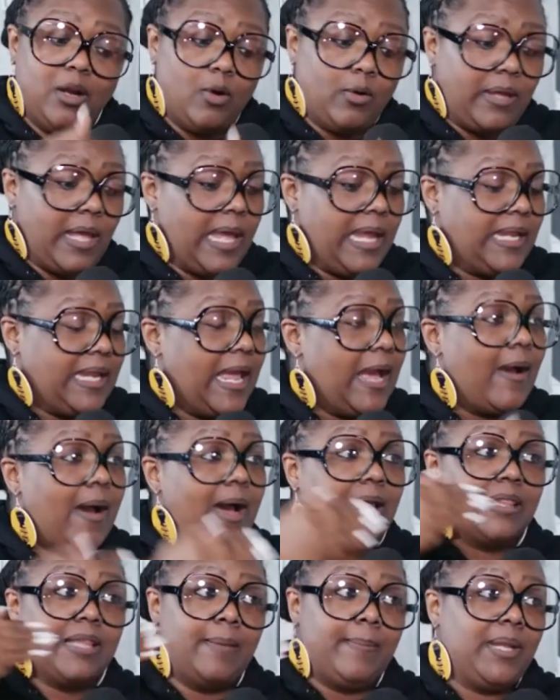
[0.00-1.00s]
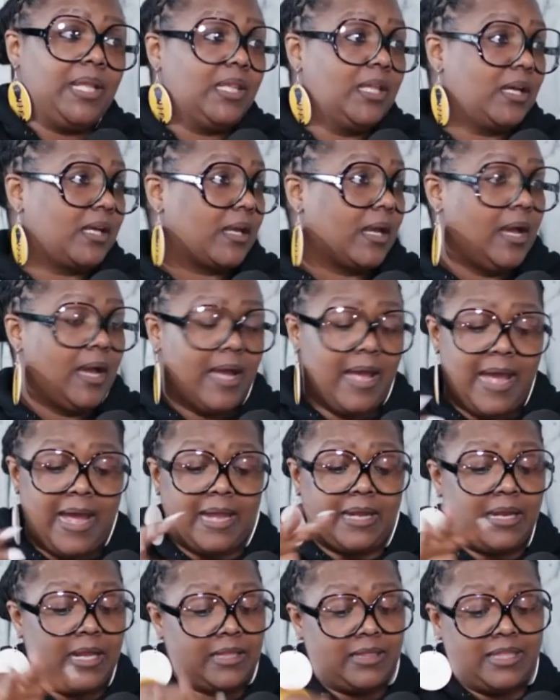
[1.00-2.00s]
Okay, now let me look
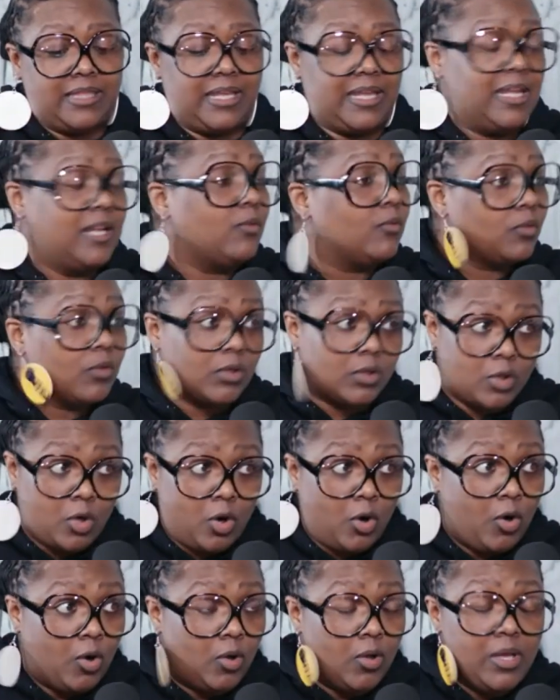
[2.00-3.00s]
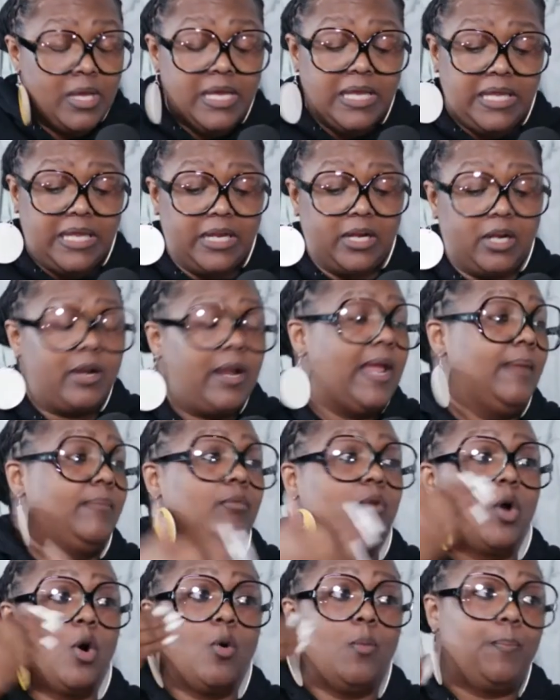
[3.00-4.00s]
at the end goal here
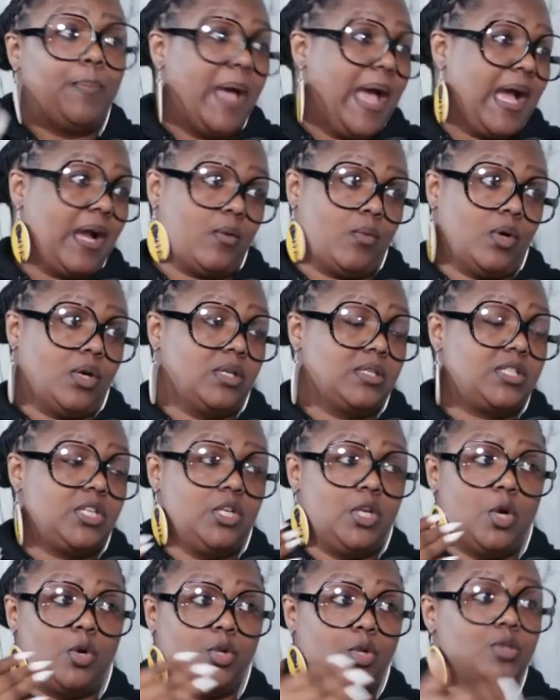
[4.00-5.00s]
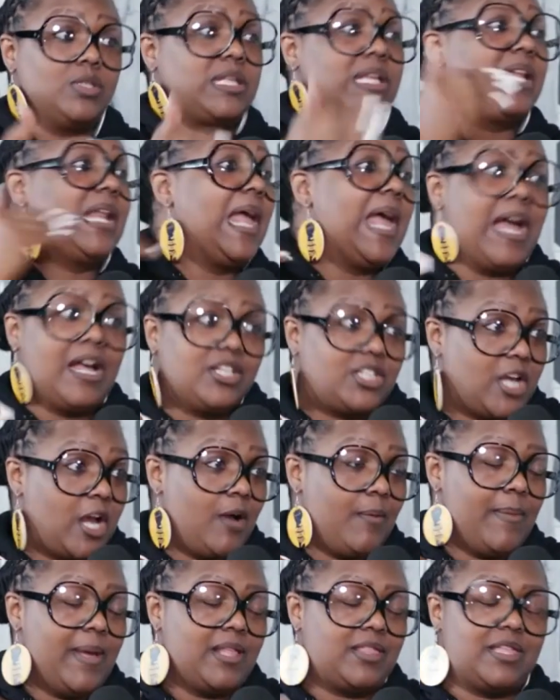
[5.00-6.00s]
and go backwards, you know, using an
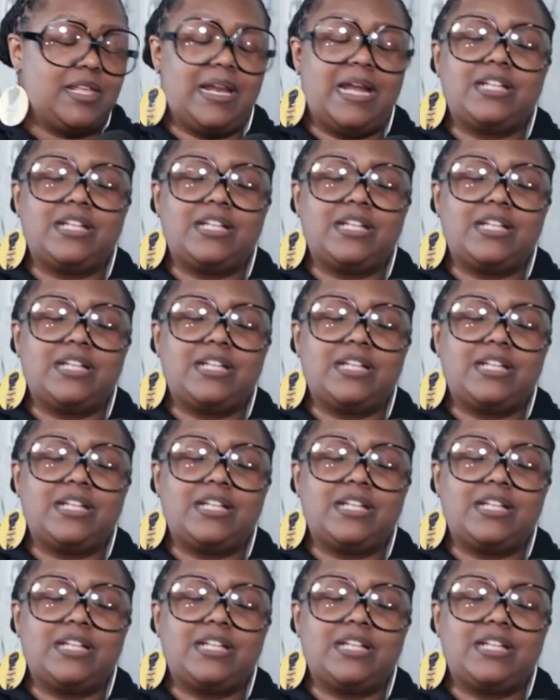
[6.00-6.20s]
agile method.